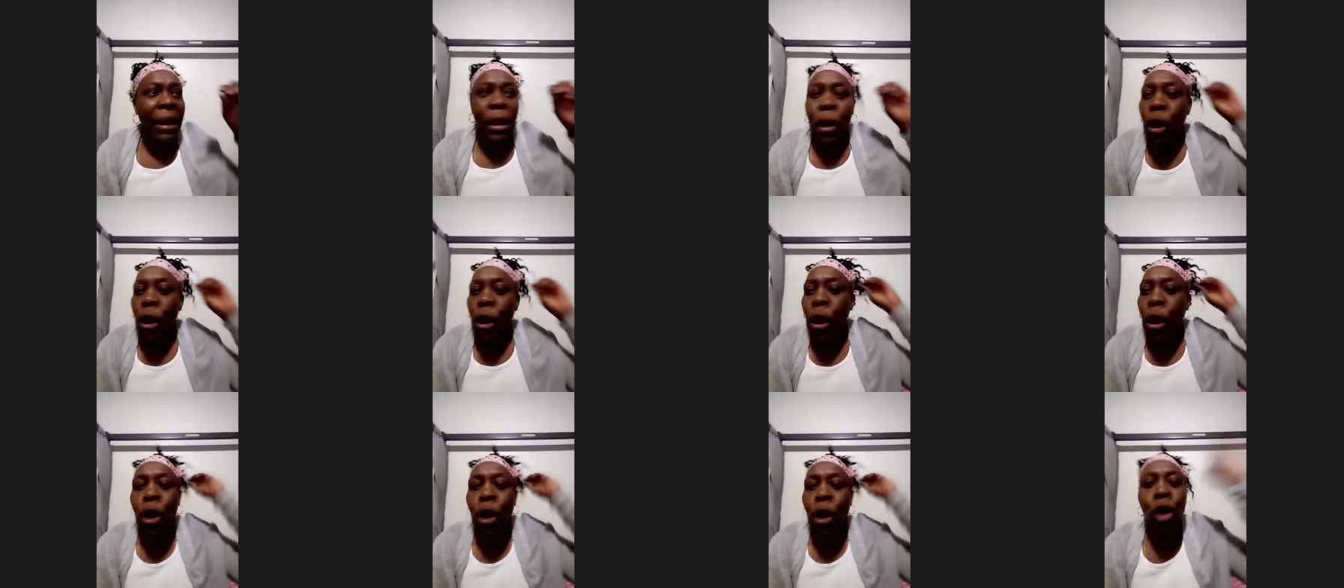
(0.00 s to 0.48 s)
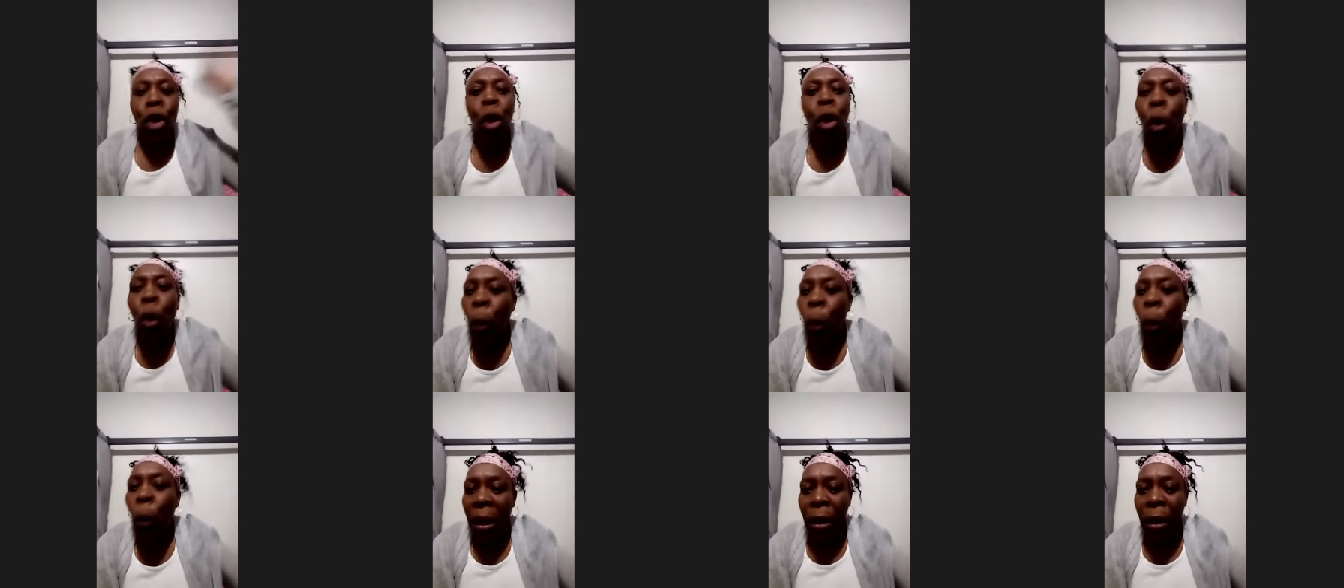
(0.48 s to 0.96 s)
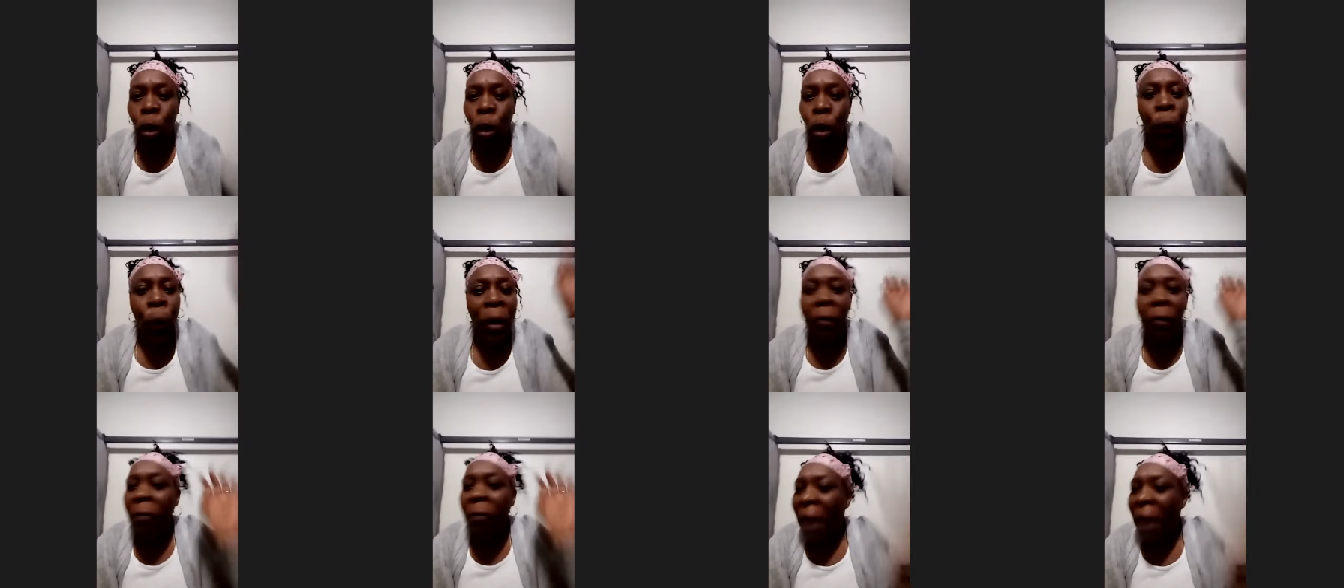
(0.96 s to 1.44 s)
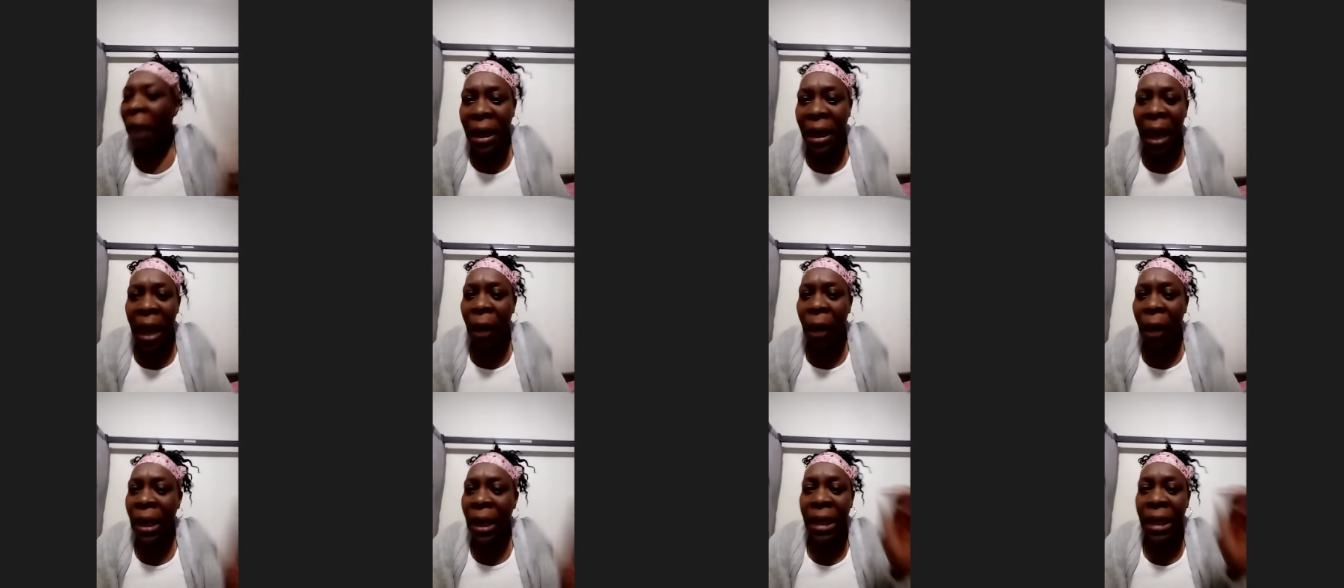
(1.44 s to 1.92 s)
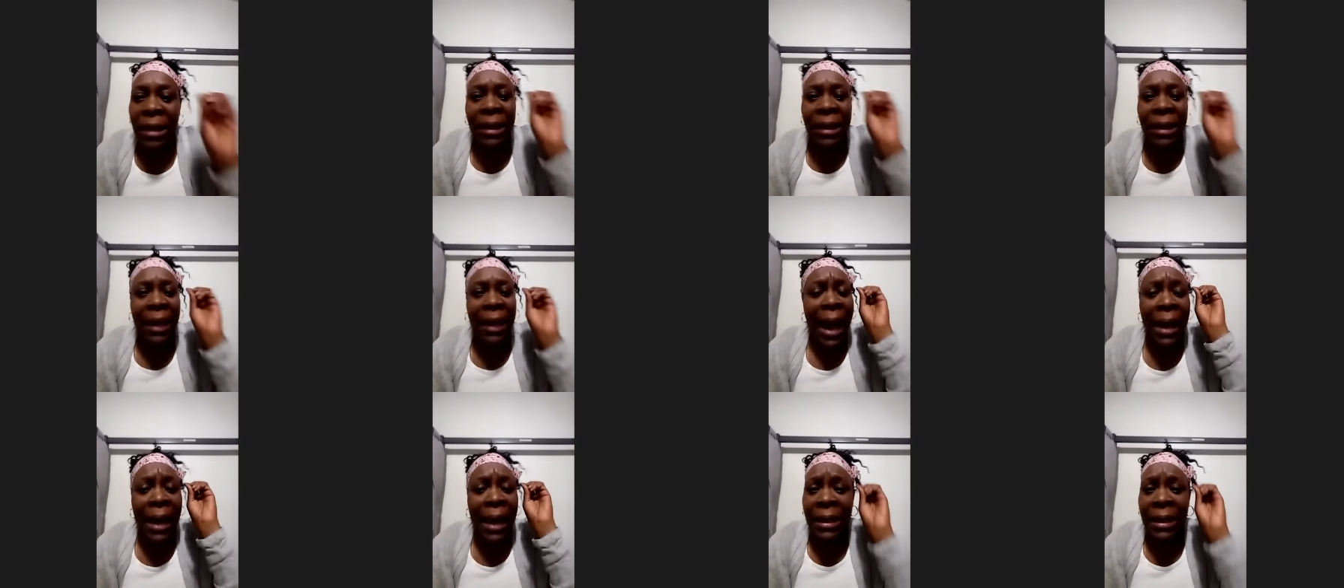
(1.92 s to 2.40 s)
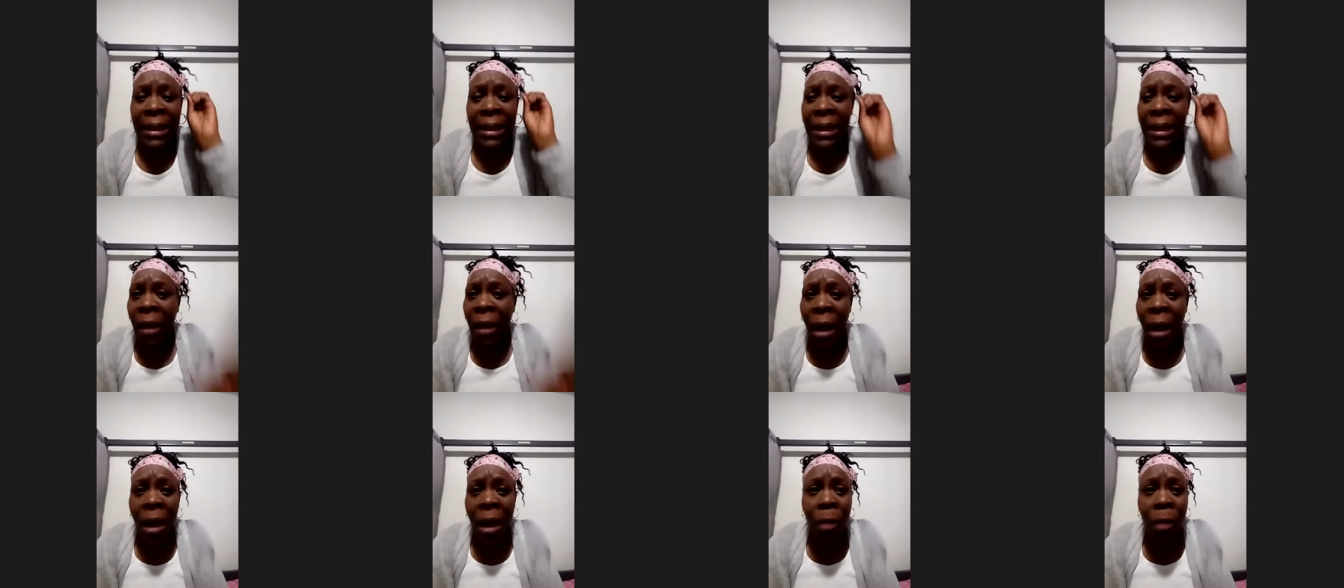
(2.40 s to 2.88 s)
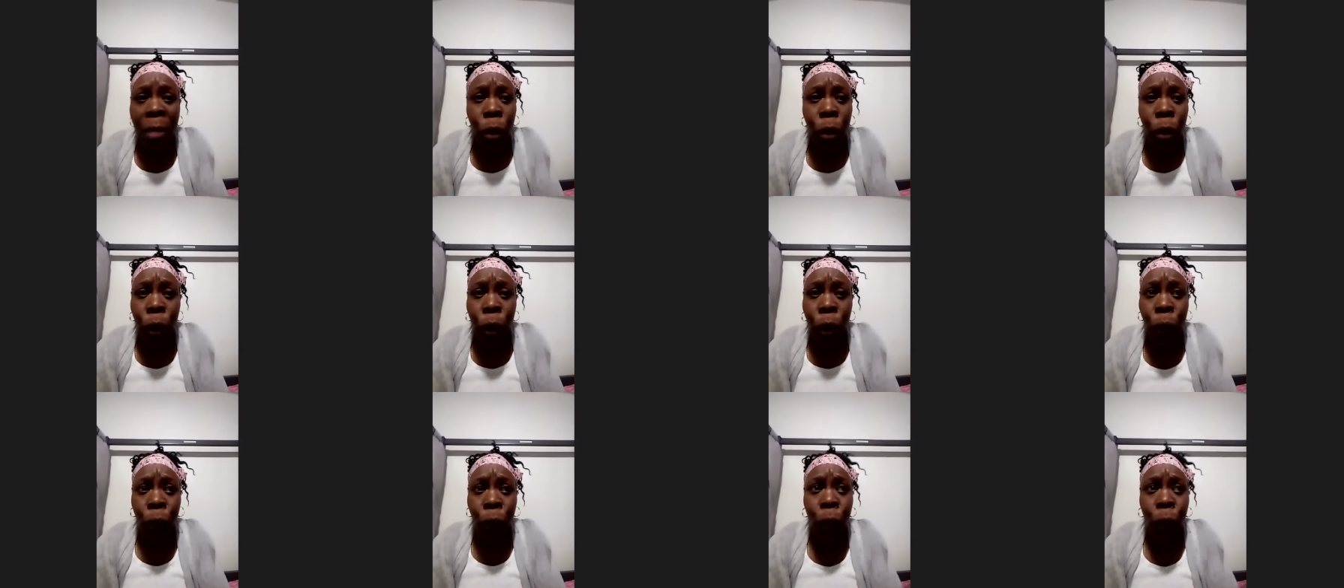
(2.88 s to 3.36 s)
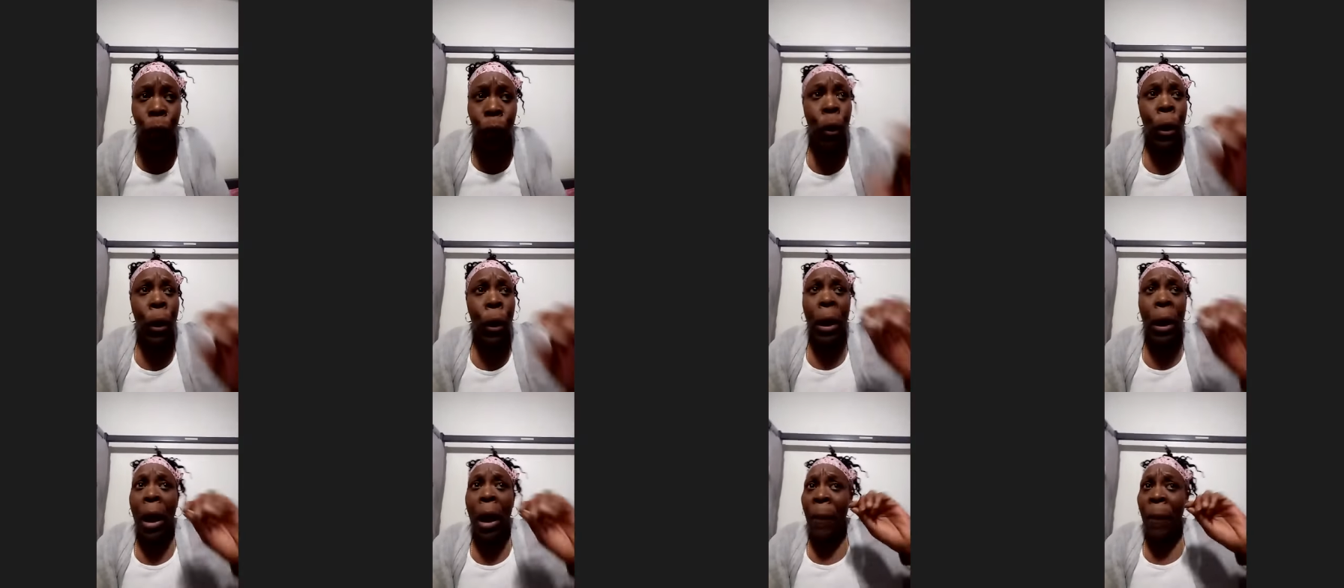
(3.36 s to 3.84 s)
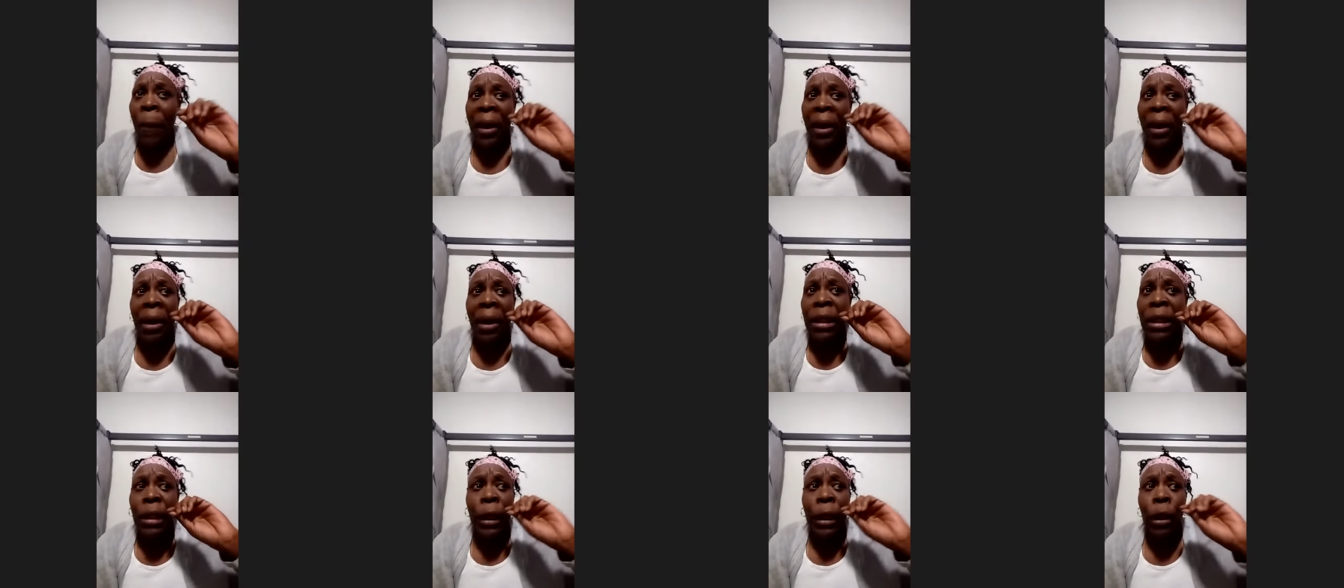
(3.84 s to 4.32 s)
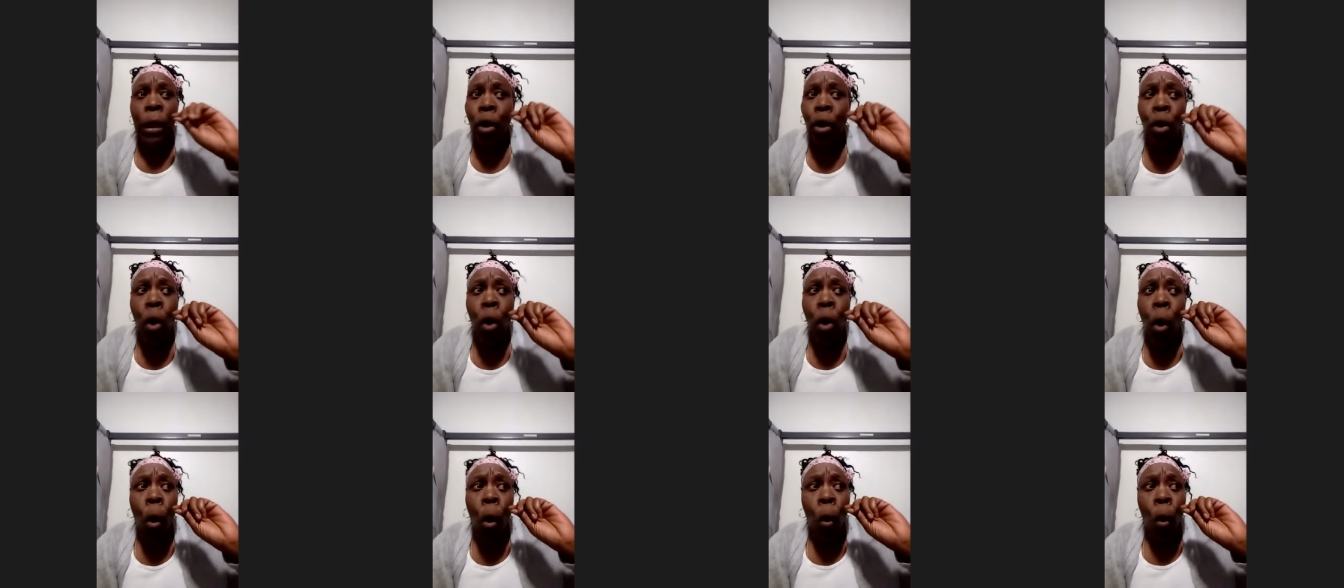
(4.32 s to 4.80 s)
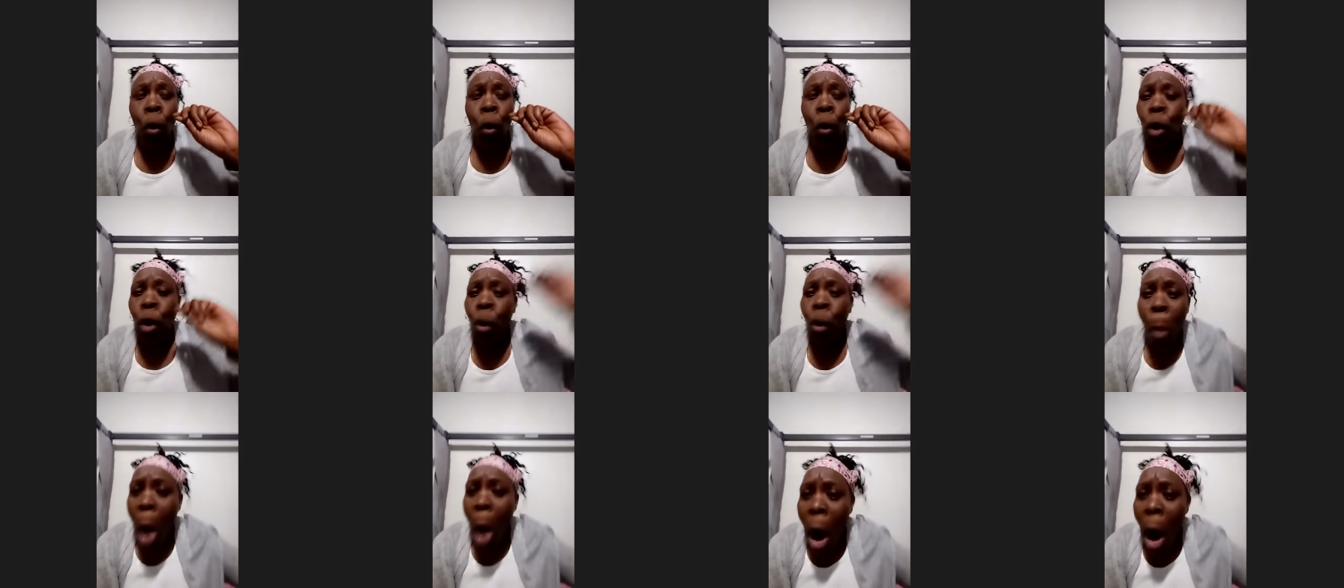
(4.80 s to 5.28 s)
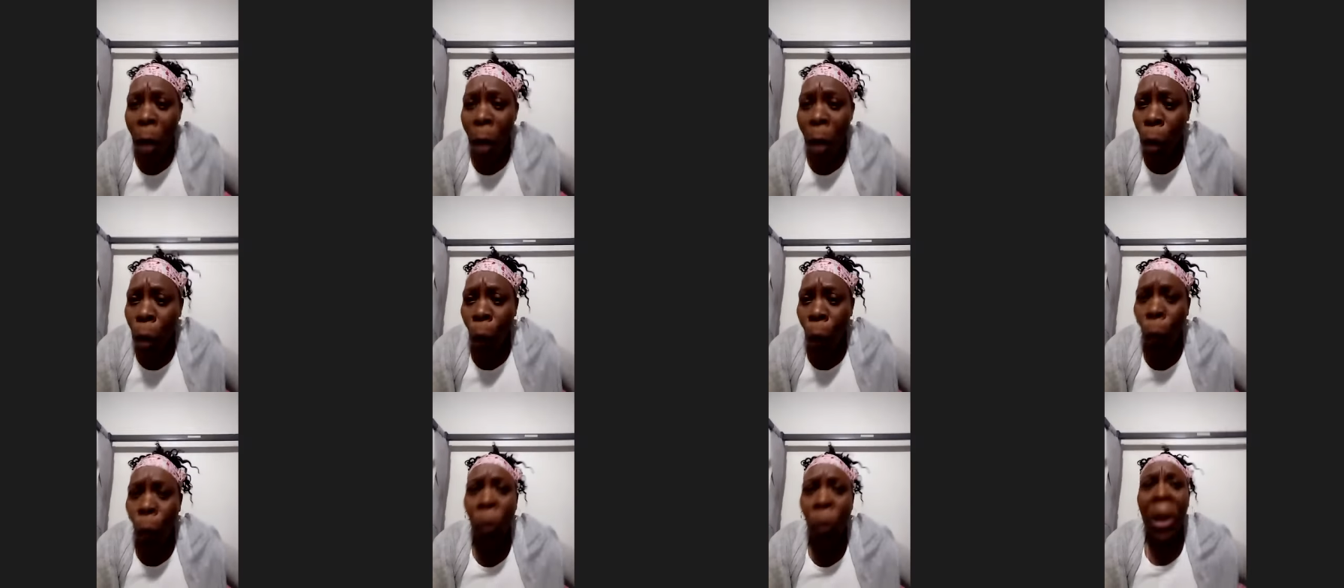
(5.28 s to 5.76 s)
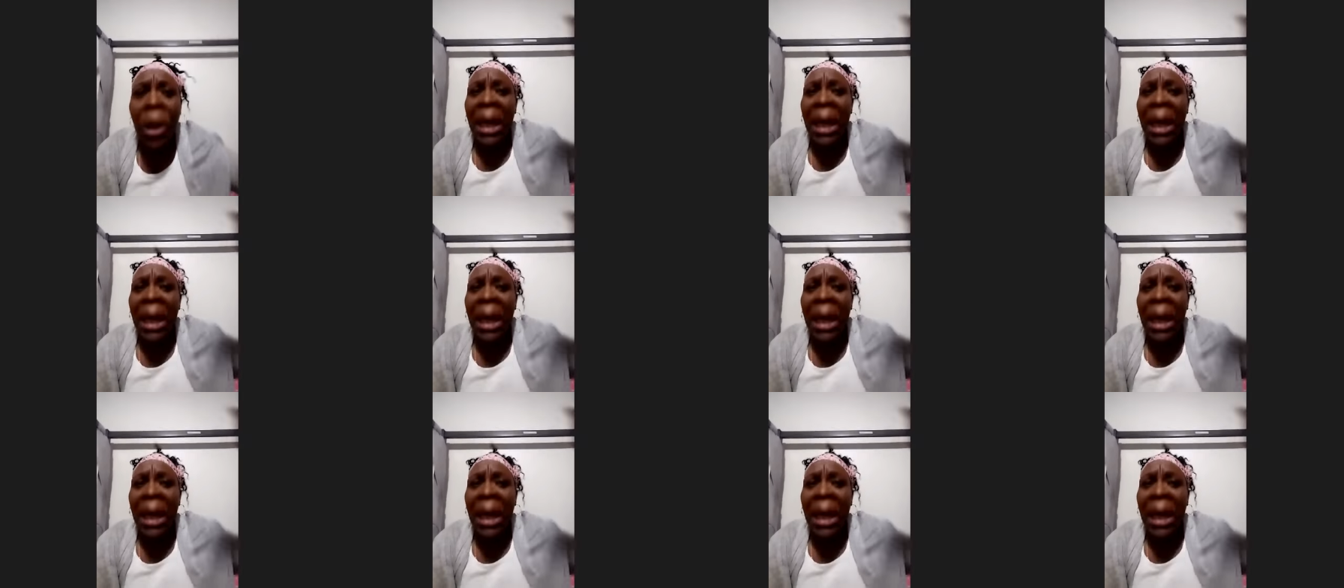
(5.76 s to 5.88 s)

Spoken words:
just do it. Do it right now as the idea comes to you, because there's no tomorrow.